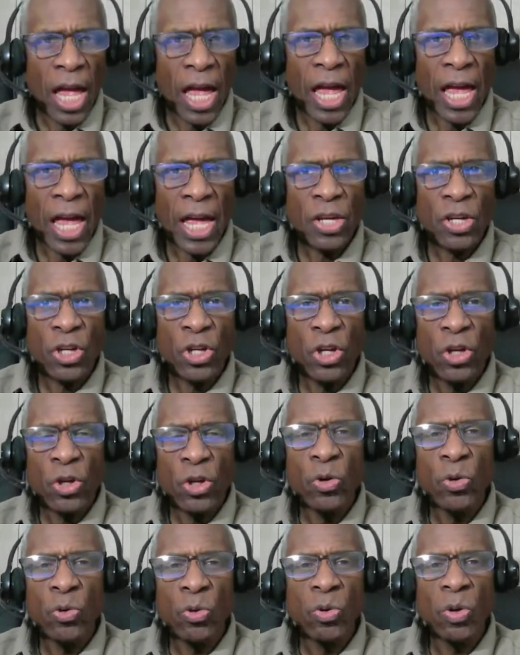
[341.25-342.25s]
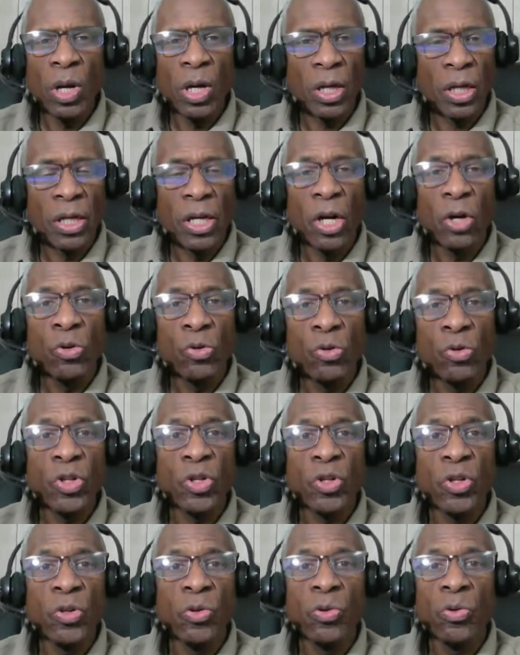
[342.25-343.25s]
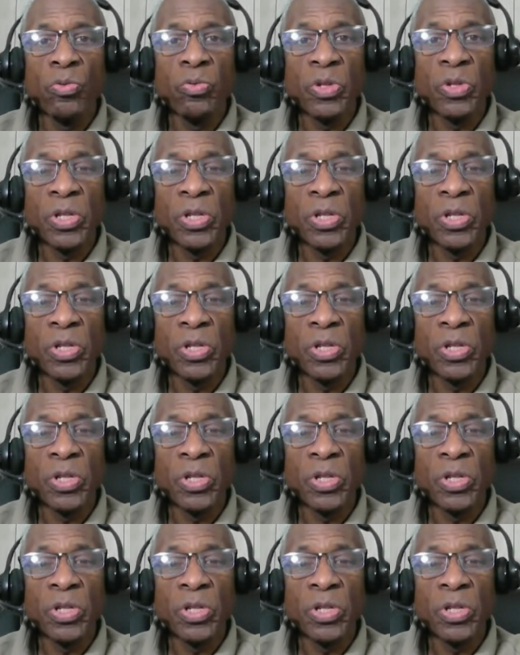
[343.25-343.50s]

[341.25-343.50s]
and you go to